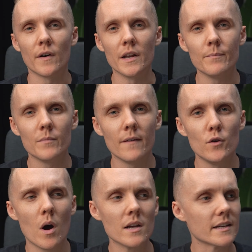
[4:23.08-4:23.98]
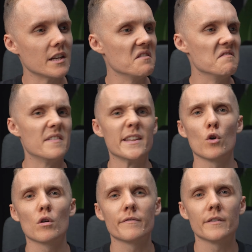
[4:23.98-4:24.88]
funny? If you ask any
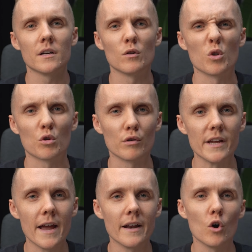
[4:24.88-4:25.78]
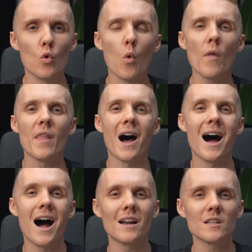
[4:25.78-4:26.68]
videographer or creator what the
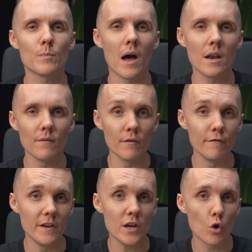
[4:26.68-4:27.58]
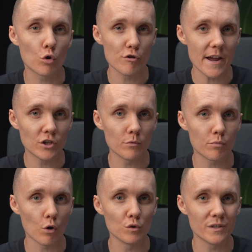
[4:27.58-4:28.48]
hardest part of the video creation
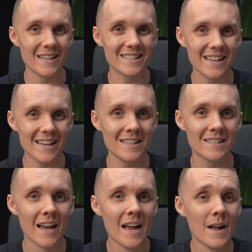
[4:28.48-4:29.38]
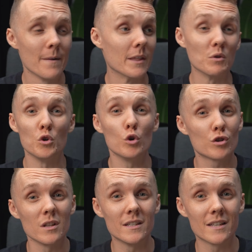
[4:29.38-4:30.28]
process is, they'll
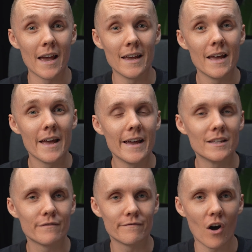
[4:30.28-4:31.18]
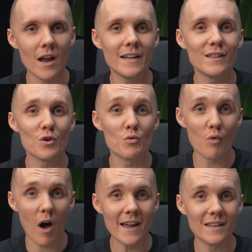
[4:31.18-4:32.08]
usually say it's finding the
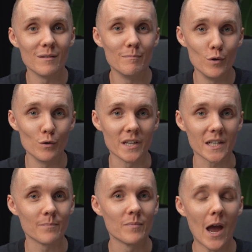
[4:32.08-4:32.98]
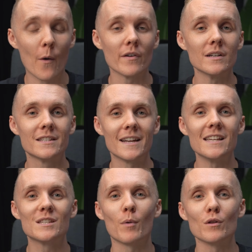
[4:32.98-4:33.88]
right music. However,
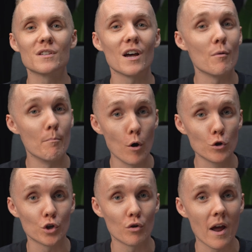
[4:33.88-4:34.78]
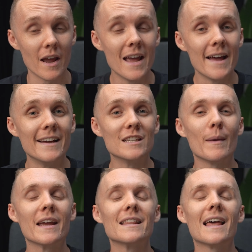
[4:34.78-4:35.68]
today's sponsor, Motion Array, is
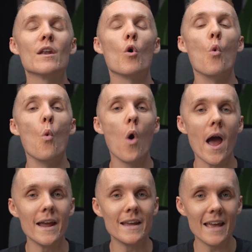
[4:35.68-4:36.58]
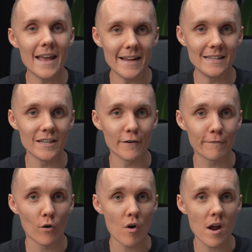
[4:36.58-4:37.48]
making that way easier
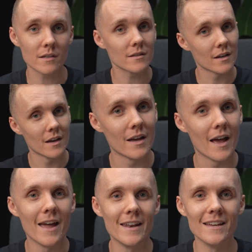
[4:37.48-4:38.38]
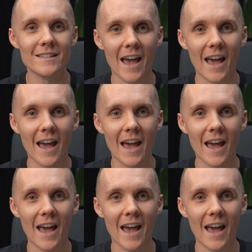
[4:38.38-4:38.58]
for us. And here's